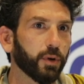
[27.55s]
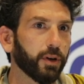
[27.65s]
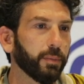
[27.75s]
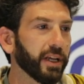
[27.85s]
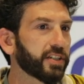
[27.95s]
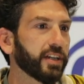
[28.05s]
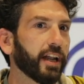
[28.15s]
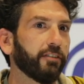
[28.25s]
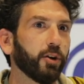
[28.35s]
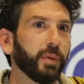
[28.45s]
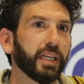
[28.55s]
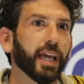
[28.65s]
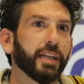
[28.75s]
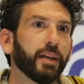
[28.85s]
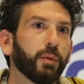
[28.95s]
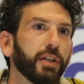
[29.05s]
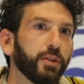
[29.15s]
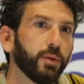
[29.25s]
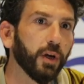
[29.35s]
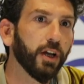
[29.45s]
We're based in Nairobi, Kenya. We
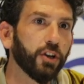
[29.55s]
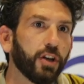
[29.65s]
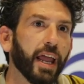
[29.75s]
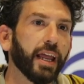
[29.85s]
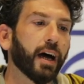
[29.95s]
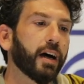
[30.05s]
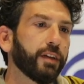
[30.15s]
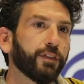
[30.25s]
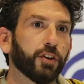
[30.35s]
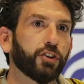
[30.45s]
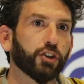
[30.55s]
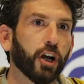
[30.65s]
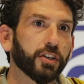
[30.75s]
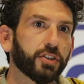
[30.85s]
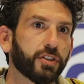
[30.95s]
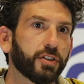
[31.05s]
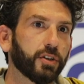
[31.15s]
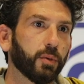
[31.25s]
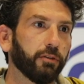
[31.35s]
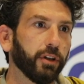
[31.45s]
do AI for trust,
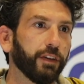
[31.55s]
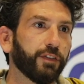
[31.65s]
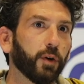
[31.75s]
so we're really